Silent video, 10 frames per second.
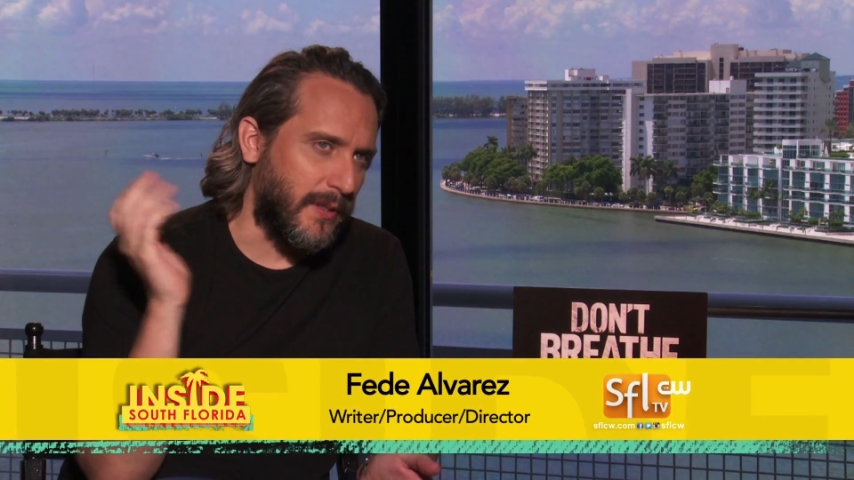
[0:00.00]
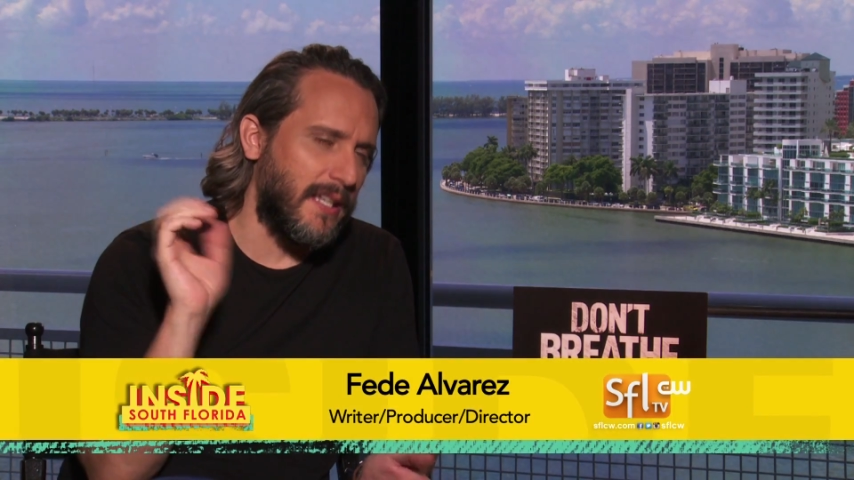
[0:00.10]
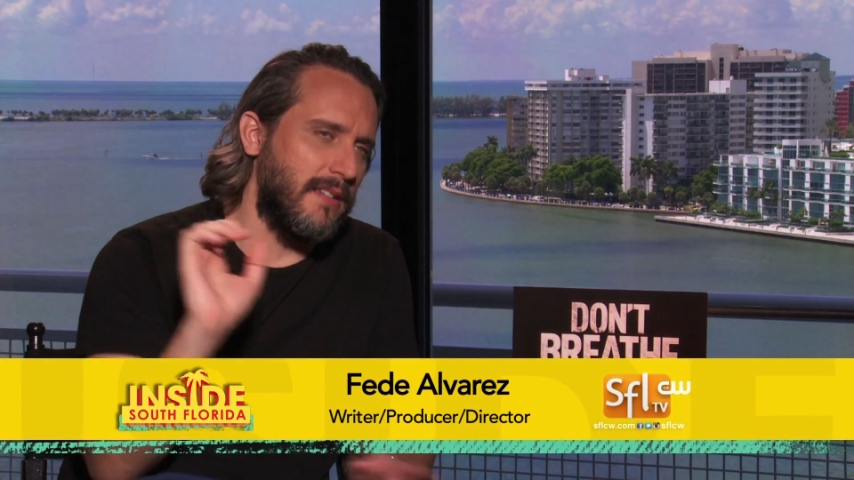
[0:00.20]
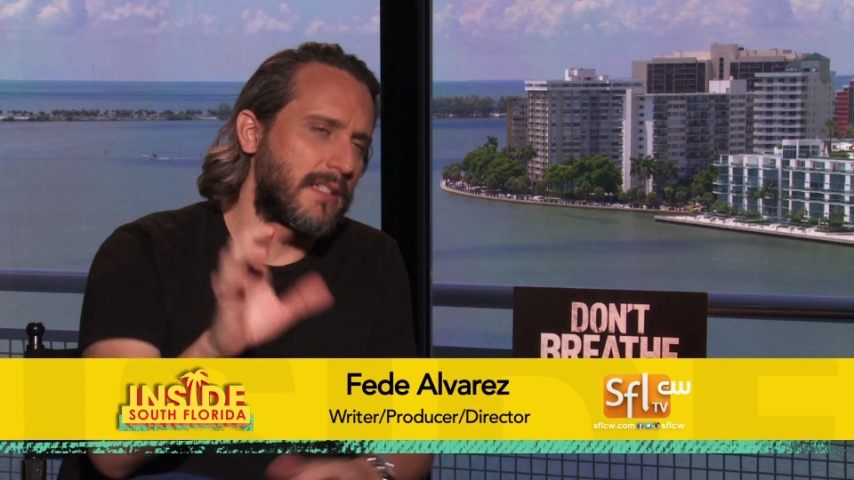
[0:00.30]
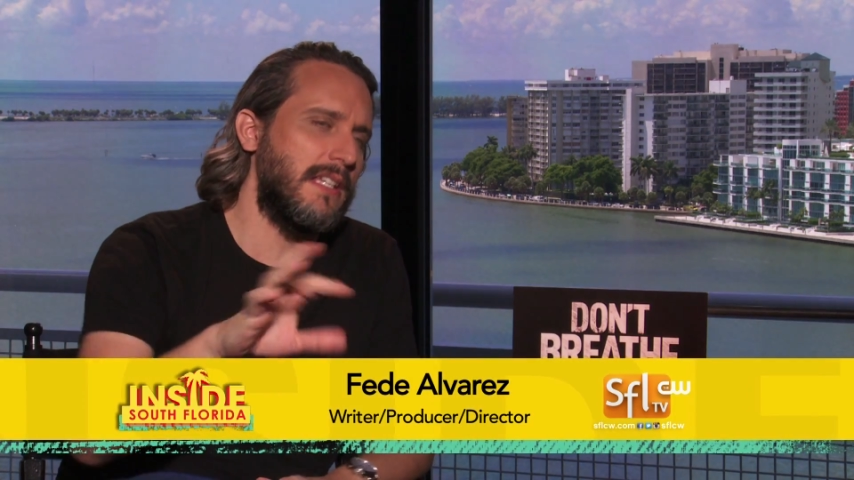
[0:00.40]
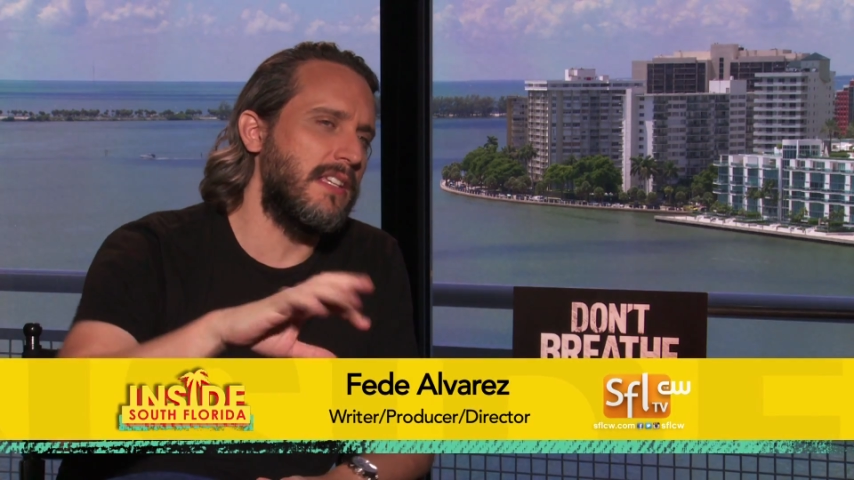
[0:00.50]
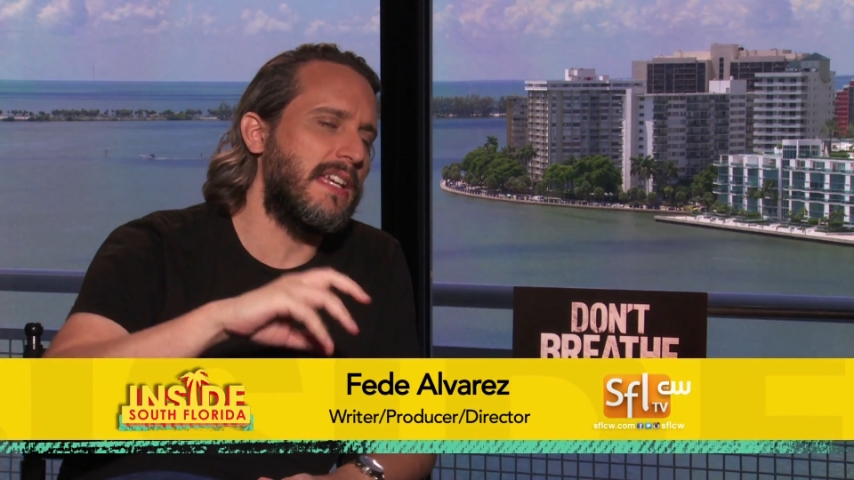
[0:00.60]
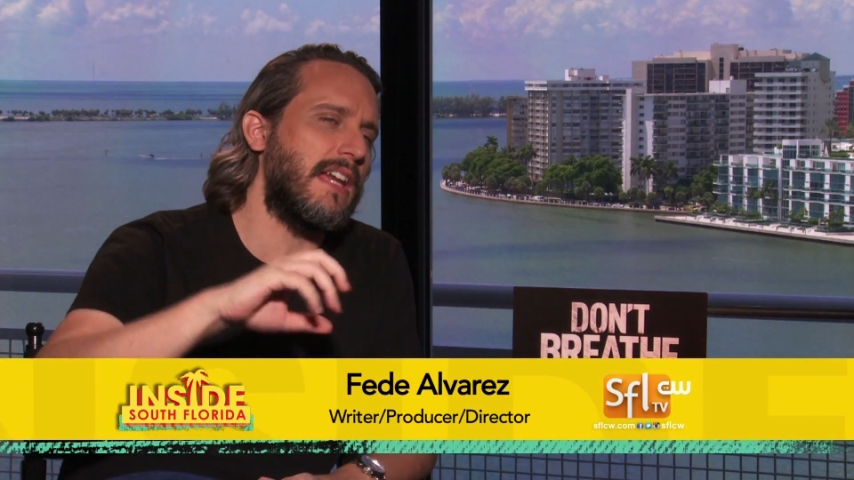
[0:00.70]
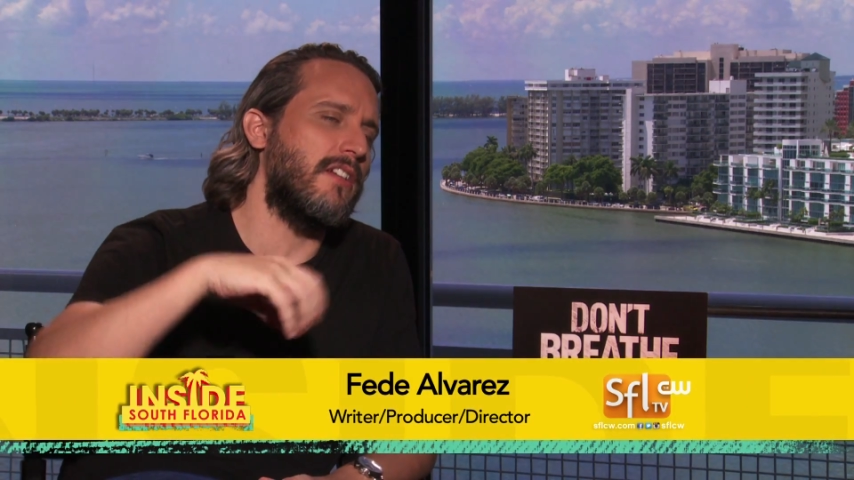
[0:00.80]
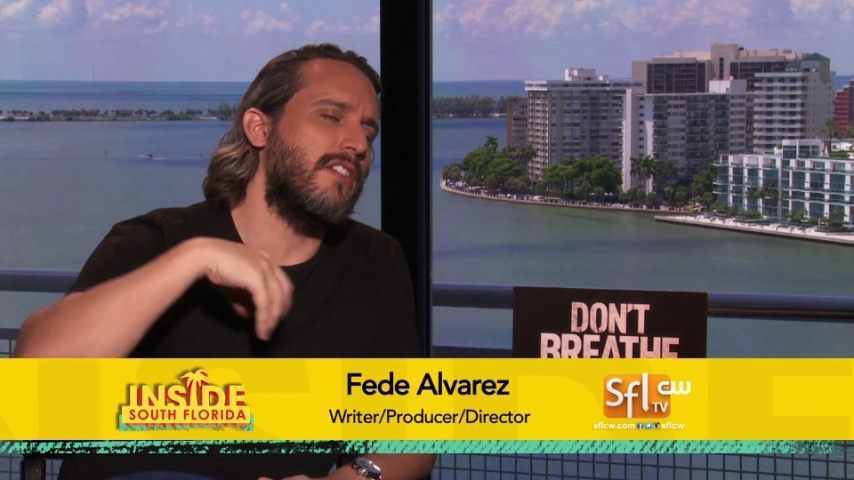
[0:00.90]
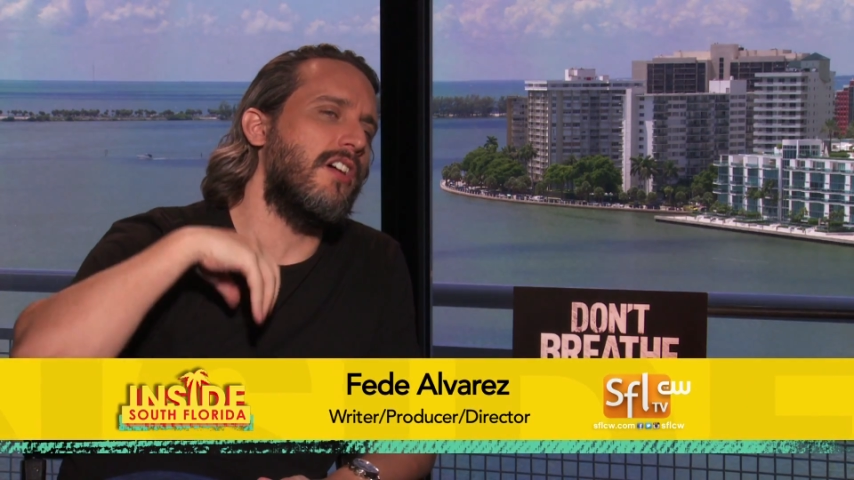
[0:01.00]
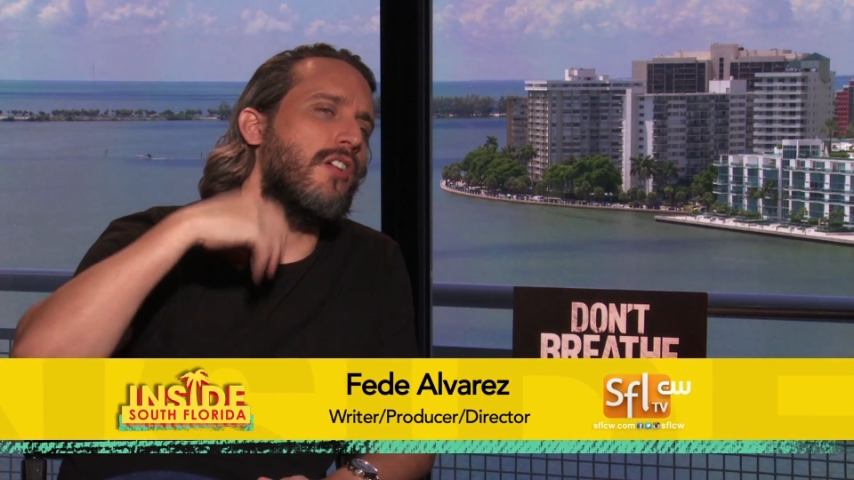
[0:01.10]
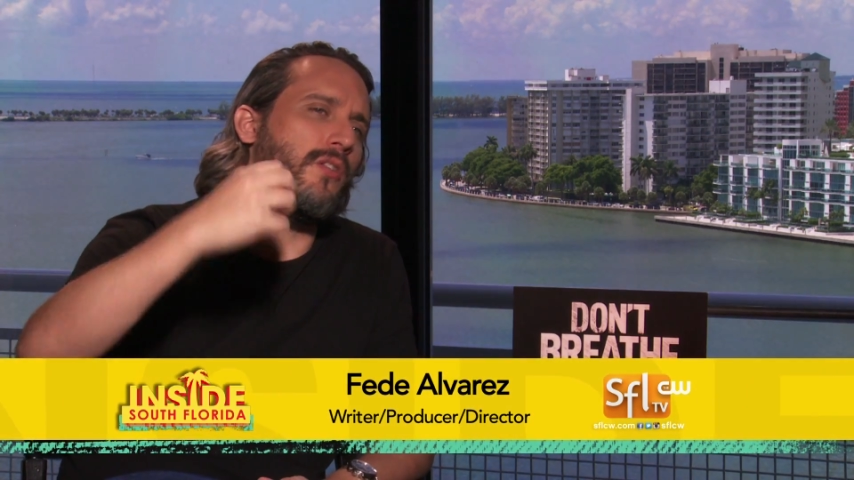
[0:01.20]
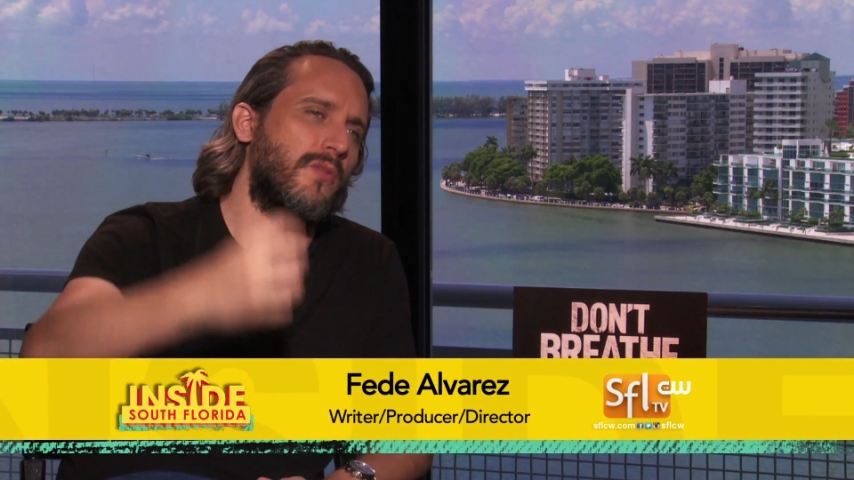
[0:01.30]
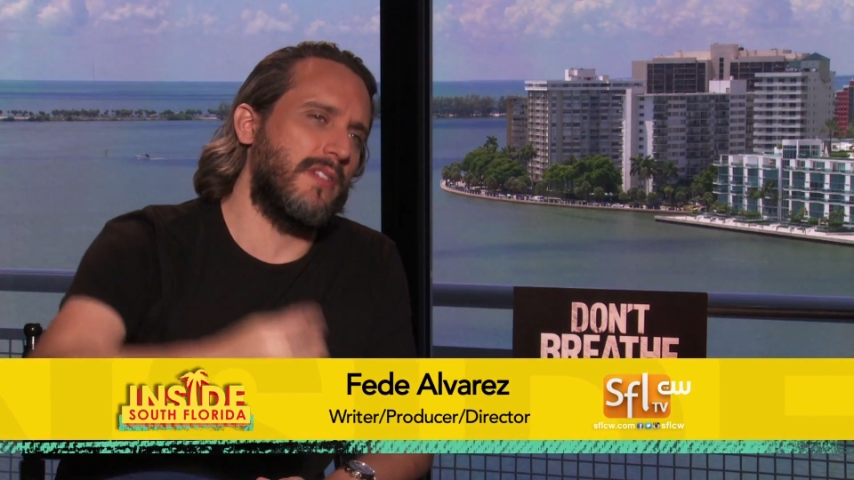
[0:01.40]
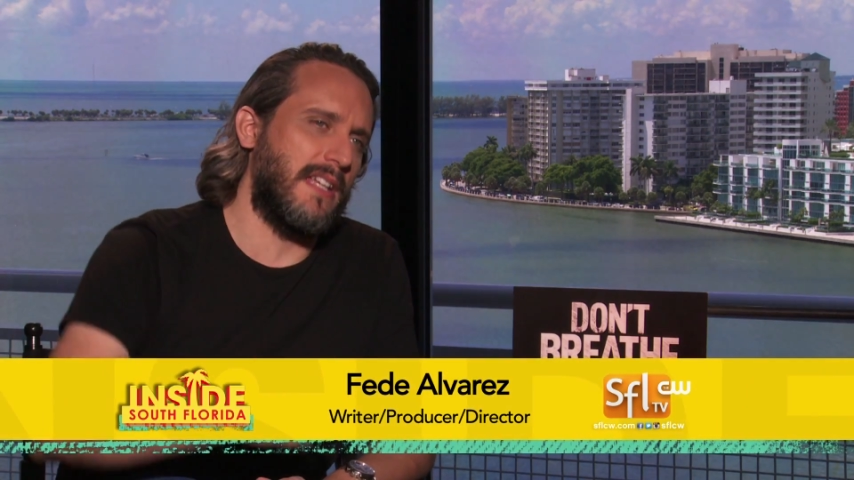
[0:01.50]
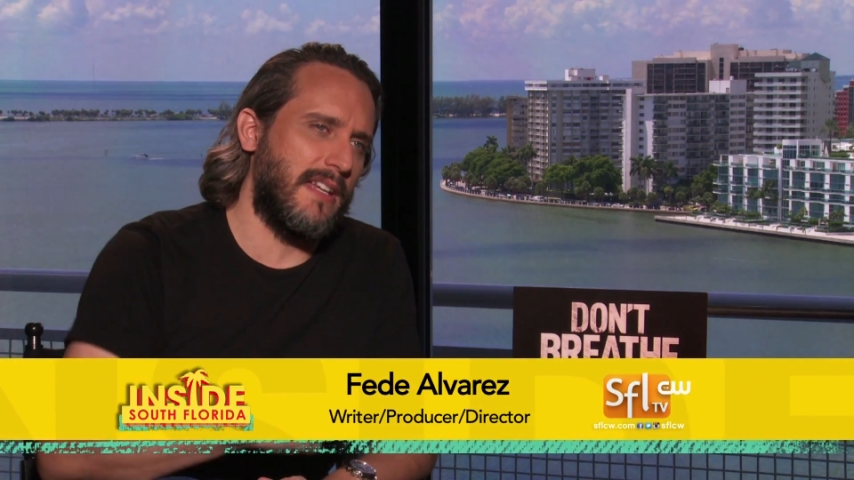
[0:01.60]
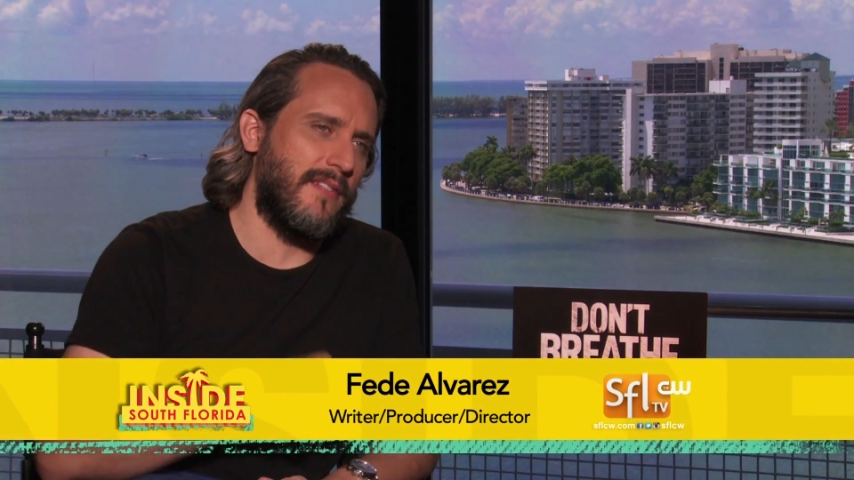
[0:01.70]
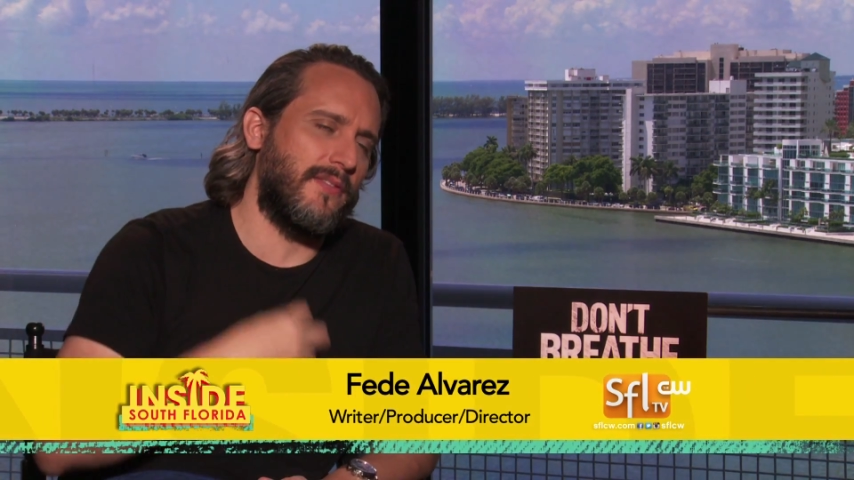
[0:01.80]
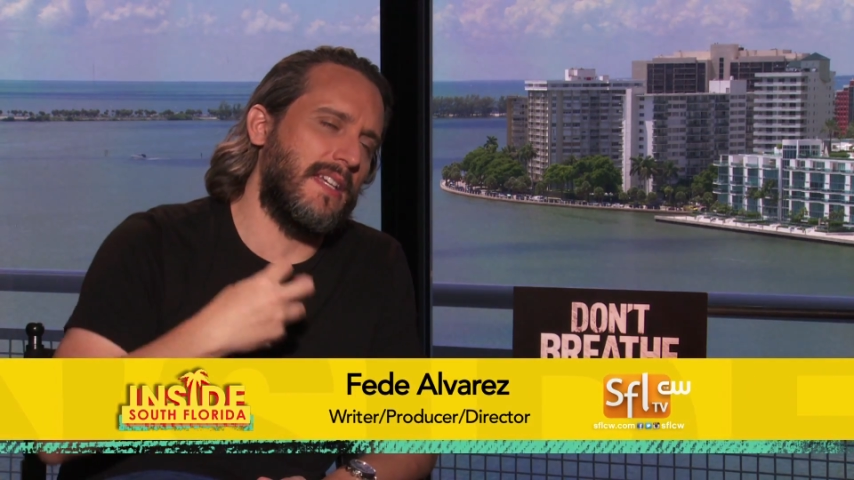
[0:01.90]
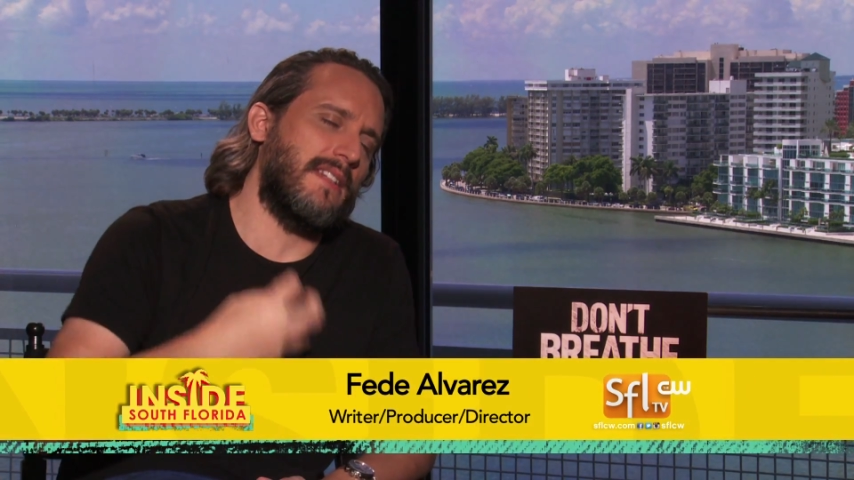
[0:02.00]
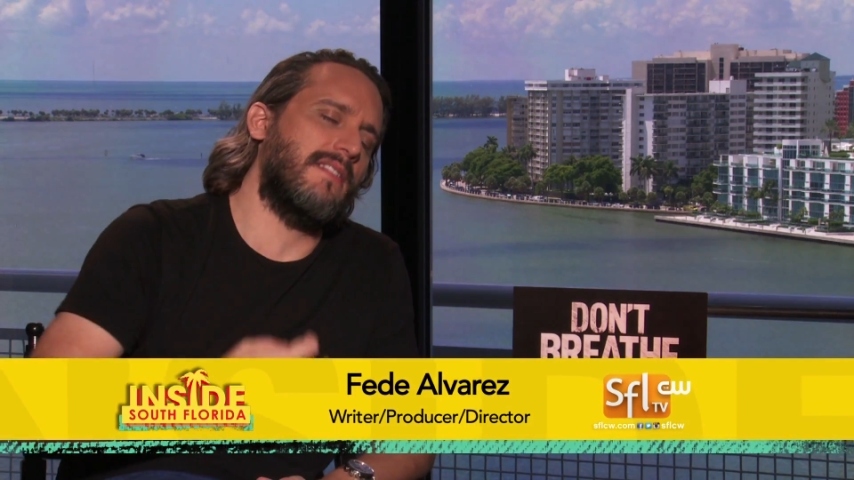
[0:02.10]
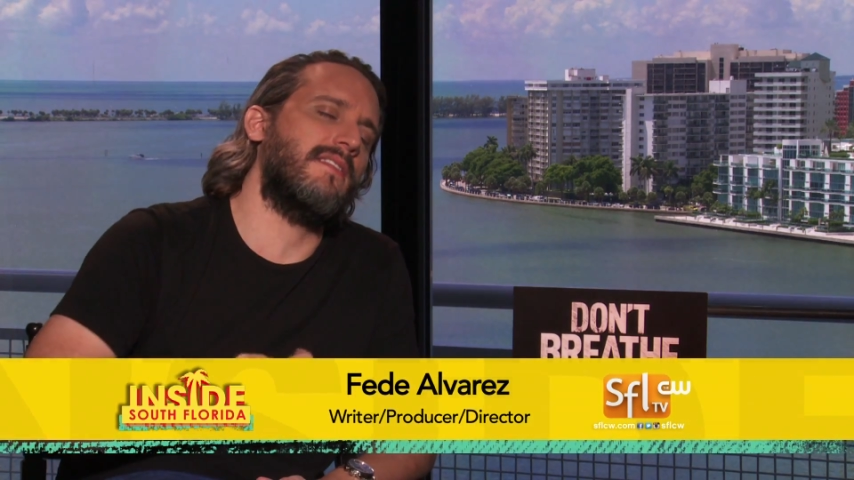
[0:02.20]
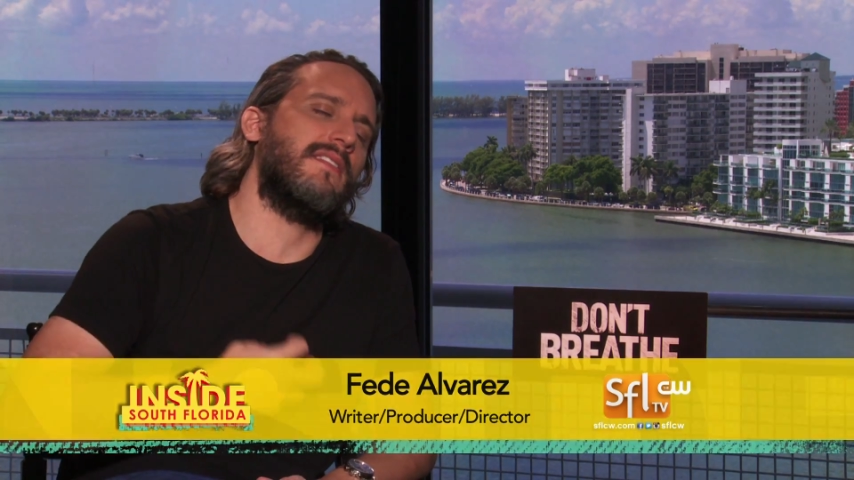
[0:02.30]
But then you gotta know, you gotta have that,